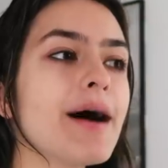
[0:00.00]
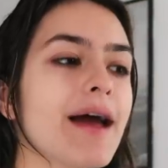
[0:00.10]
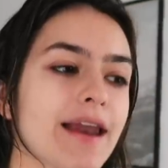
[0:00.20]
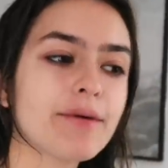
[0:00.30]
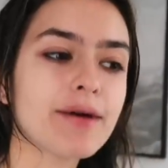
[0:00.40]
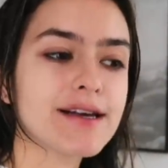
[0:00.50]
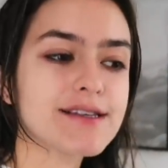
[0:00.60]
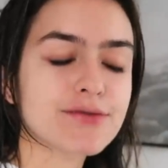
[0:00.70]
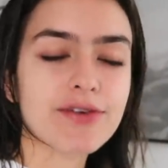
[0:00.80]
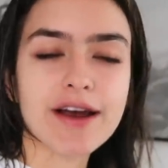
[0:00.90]
But
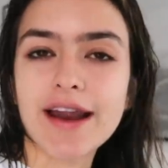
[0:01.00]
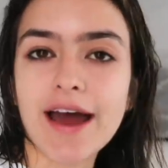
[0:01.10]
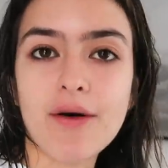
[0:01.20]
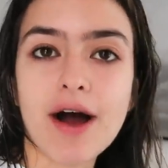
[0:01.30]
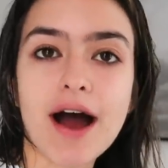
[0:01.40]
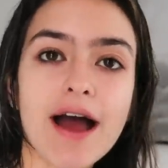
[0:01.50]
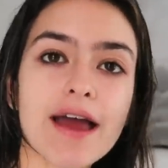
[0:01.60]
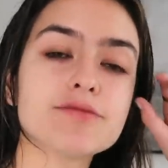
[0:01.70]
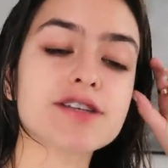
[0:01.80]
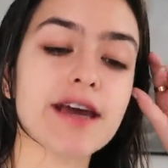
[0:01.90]
anyways, right now I
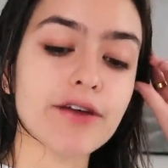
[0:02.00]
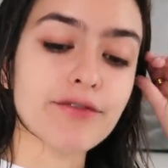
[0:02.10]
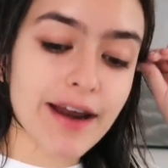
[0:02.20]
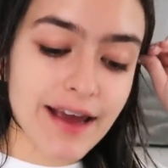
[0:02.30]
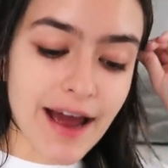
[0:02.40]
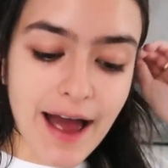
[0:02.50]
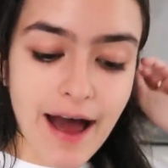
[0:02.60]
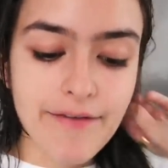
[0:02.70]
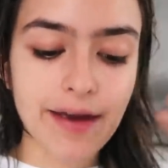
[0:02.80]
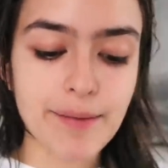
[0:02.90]
am just getting ready. I
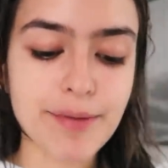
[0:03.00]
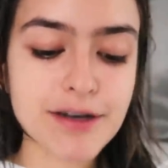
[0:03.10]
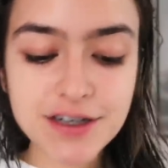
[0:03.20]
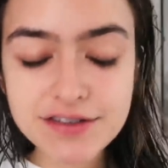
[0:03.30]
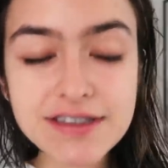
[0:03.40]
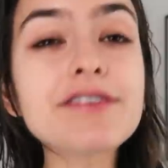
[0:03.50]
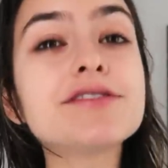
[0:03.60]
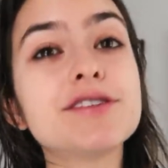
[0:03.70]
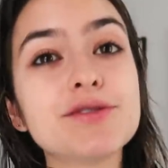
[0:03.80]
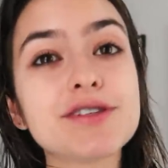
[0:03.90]
have a bunch of stuff
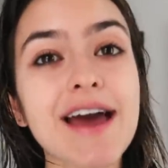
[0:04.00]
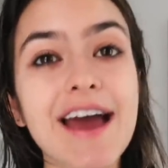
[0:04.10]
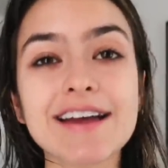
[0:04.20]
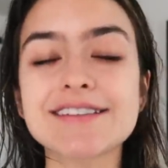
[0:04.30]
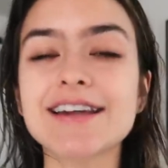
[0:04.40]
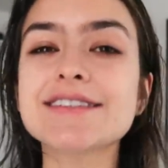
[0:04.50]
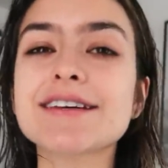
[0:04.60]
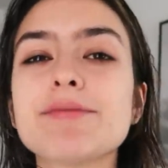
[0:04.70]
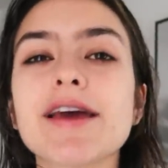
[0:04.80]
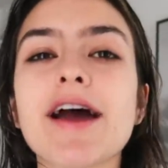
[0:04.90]
to do today and today is
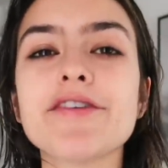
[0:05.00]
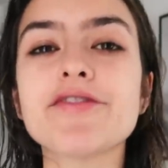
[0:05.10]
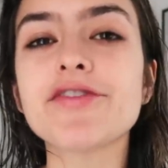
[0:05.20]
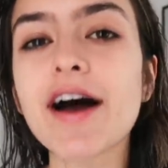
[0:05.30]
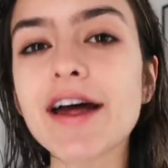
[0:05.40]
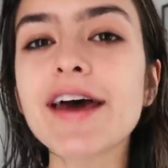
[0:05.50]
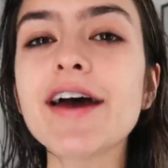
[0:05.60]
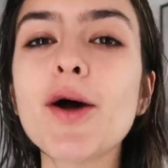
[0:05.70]
gonna be a fun